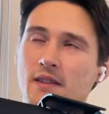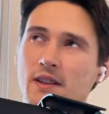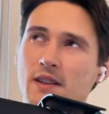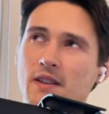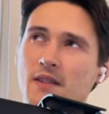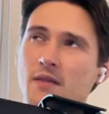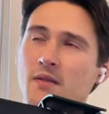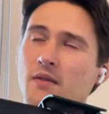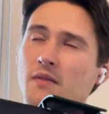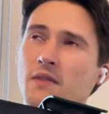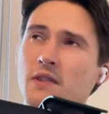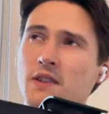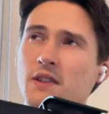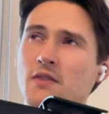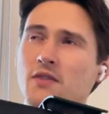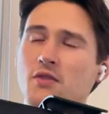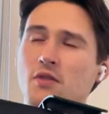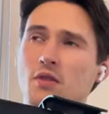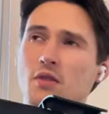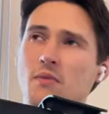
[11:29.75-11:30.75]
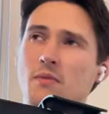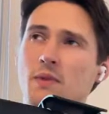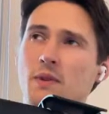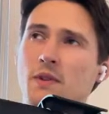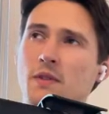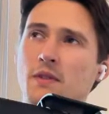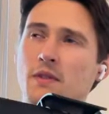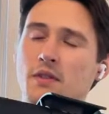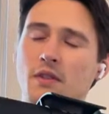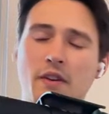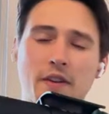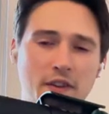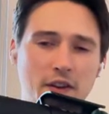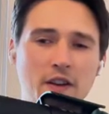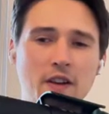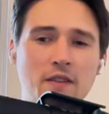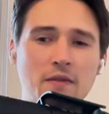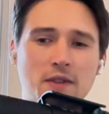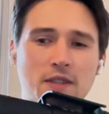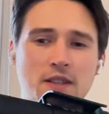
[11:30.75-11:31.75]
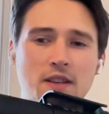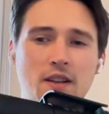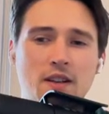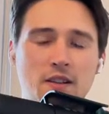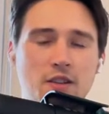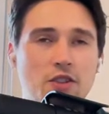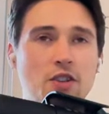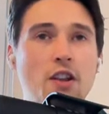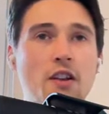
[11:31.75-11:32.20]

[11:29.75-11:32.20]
Or was it German? No, I think it was English.